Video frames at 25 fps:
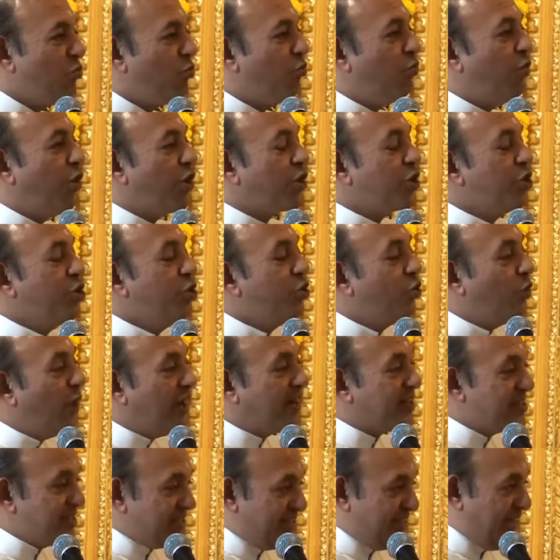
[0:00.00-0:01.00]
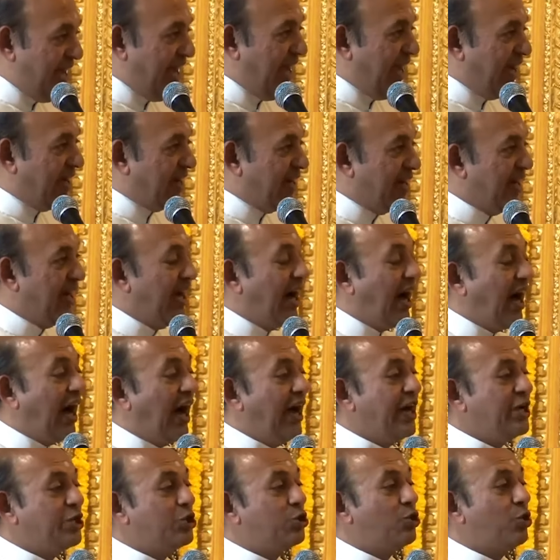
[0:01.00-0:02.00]
for your sake,
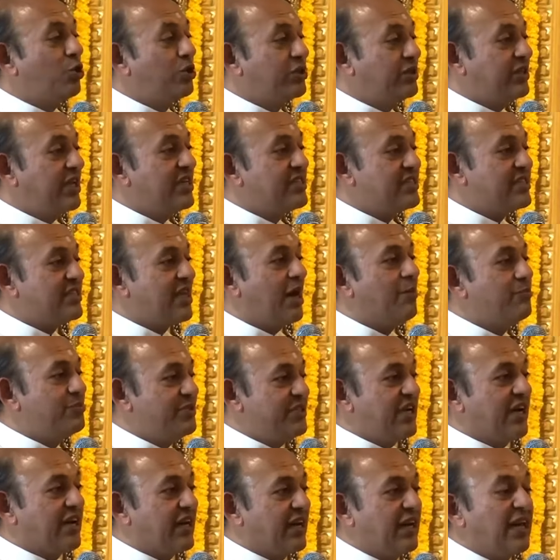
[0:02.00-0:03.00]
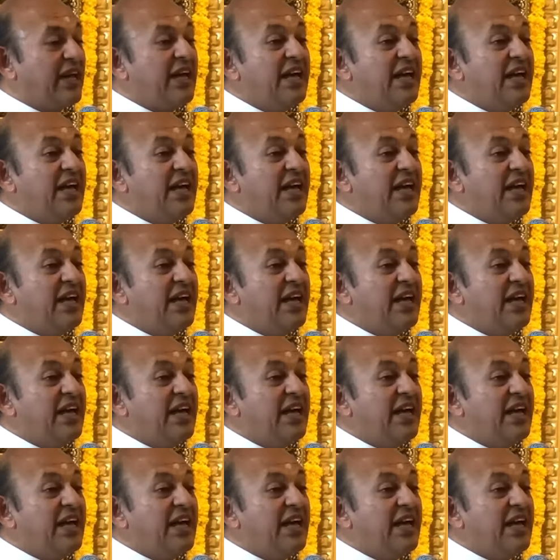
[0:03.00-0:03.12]
I took this subject.